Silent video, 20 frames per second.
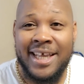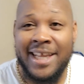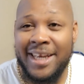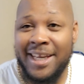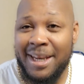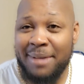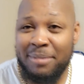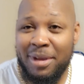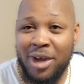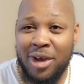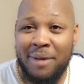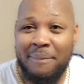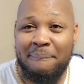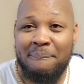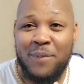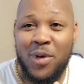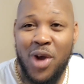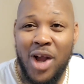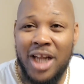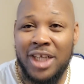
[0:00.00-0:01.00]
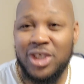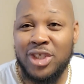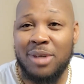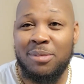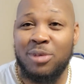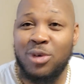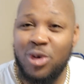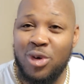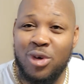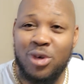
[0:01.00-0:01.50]
Then I'm gonna boil some
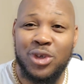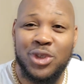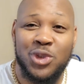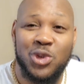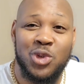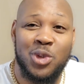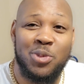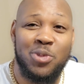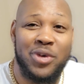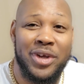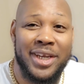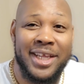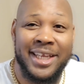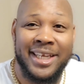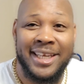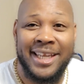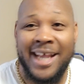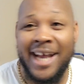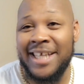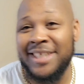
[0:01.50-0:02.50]
gungo soup with it.